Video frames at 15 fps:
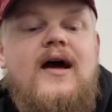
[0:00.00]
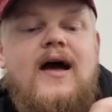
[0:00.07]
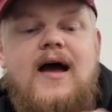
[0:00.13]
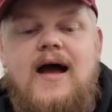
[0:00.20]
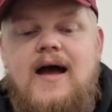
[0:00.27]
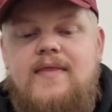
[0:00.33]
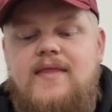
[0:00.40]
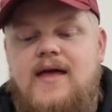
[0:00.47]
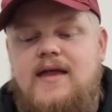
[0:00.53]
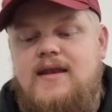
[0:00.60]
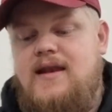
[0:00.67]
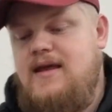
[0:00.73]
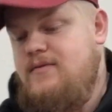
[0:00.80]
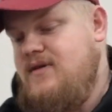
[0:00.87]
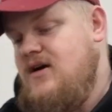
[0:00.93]
And
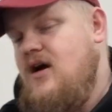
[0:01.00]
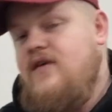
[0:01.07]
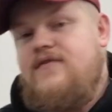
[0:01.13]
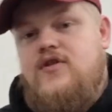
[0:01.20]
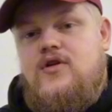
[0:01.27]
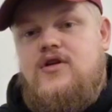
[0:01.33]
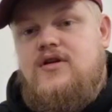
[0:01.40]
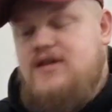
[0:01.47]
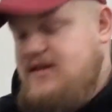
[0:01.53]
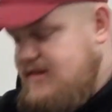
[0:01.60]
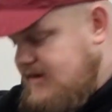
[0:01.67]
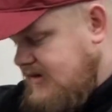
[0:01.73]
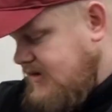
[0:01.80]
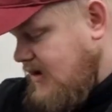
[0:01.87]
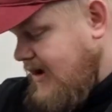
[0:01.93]
then we've got a few goodies
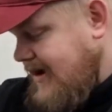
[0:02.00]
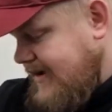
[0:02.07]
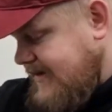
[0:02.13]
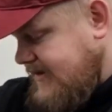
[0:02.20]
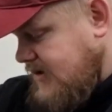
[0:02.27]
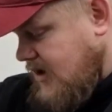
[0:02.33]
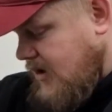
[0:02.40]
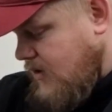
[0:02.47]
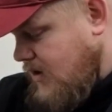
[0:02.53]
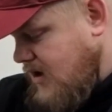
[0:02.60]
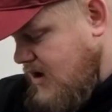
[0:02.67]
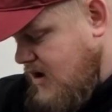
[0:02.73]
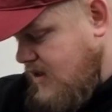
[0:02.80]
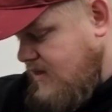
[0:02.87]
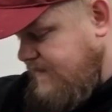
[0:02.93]
inside. So
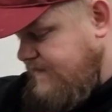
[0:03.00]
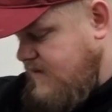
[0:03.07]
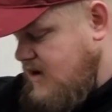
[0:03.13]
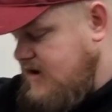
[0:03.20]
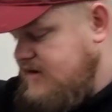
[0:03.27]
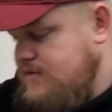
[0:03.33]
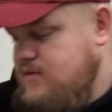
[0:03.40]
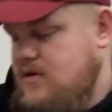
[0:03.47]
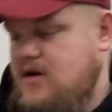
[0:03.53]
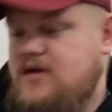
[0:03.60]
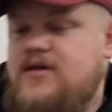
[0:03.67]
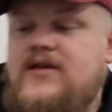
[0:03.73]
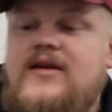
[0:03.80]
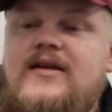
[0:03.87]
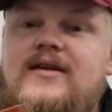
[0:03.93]
the first
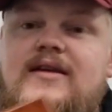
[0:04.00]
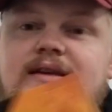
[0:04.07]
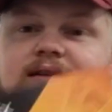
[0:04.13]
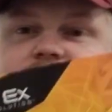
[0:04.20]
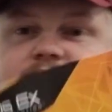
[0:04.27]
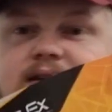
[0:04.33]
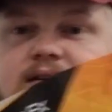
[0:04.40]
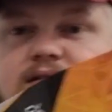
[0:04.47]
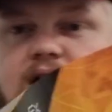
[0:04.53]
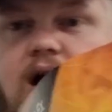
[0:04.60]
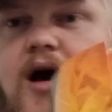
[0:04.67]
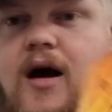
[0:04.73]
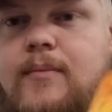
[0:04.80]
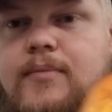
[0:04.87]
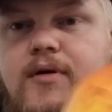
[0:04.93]
one is this
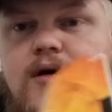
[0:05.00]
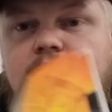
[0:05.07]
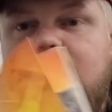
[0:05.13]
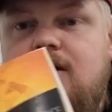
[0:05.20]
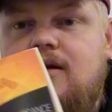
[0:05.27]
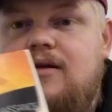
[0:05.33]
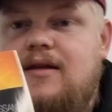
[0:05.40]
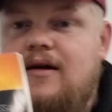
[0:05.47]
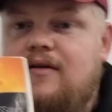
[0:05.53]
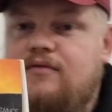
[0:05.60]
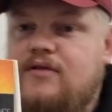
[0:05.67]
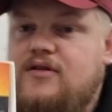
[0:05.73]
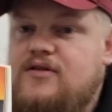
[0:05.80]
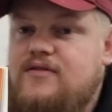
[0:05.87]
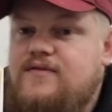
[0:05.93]
art book. Now if
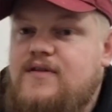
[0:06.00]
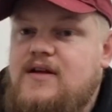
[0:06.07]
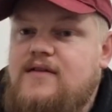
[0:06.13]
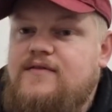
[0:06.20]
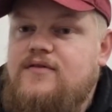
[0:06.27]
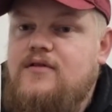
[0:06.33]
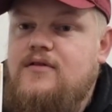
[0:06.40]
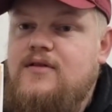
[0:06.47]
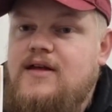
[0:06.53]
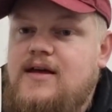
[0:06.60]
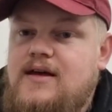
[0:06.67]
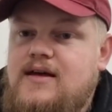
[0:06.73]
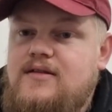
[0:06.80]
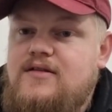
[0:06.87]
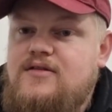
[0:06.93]
we just flick through
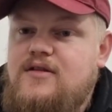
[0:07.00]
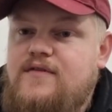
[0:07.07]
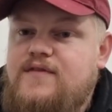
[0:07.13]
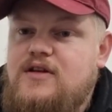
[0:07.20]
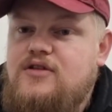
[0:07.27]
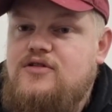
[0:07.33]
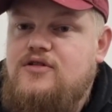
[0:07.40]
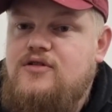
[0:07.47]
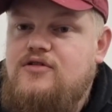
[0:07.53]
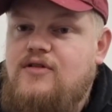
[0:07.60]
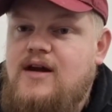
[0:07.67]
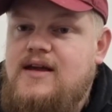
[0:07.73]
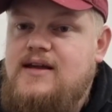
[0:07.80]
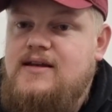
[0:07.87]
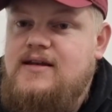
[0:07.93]
there, there's nothing too
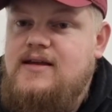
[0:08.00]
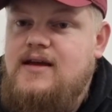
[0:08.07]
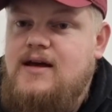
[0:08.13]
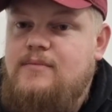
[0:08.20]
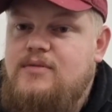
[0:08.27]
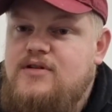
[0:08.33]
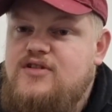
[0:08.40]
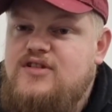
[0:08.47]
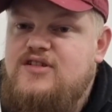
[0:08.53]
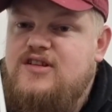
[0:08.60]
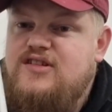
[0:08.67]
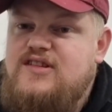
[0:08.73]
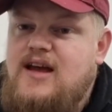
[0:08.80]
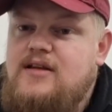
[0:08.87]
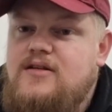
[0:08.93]
great in here, but just your
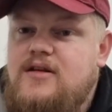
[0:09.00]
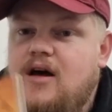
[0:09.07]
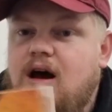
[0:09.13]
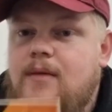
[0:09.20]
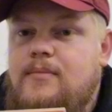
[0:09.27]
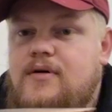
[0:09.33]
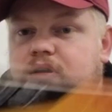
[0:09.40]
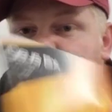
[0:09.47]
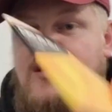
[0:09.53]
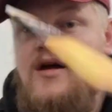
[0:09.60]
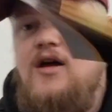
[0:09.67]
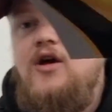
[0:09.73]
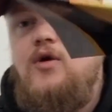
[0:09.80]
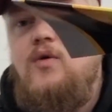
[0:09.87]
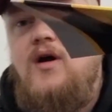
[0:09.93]
standard art book,
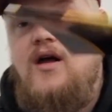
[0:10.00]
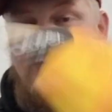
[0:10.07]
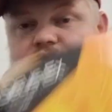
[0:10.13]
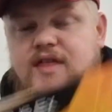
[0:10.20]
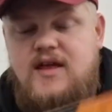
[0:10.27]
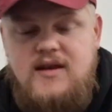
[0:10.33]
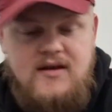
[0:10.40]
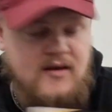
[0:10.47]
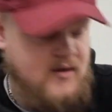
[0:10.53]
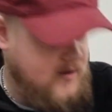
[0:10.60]
quite thin.